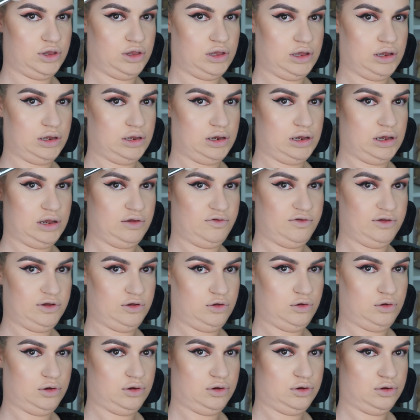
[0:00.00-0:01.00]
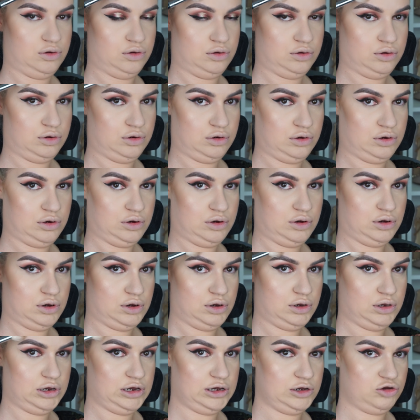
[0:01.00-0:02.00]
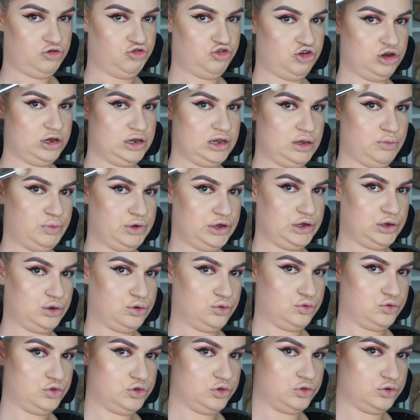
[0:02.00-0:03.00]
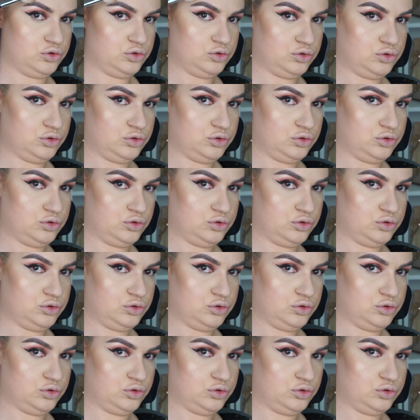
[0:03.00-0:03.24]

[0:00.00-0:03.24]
That nice little chinny pose.